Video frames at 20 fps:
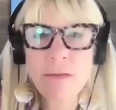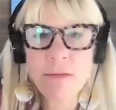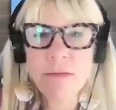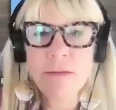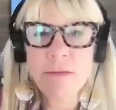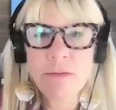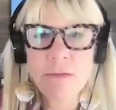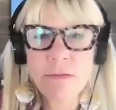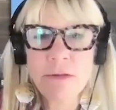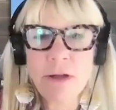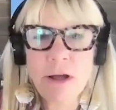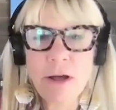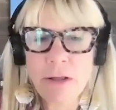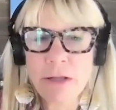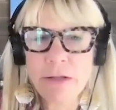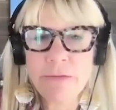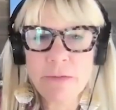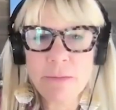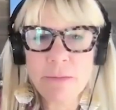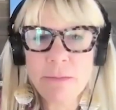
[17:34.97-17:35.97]
like driving all
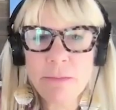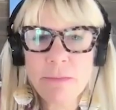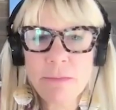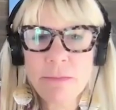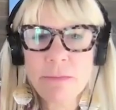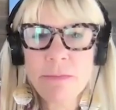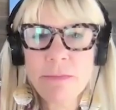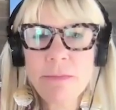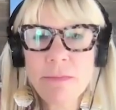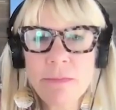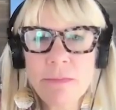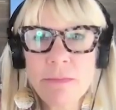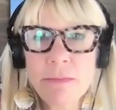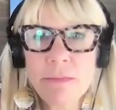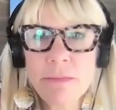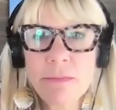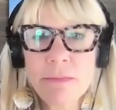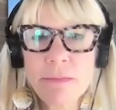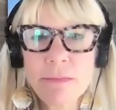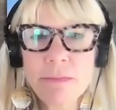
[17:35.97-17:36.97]
the of them.
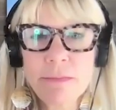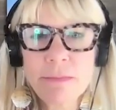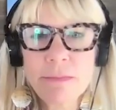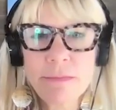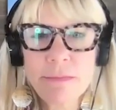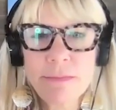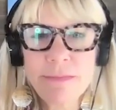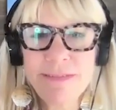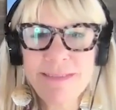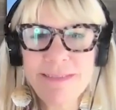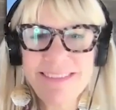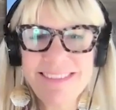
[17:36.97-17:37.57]
Yeah, it doesn't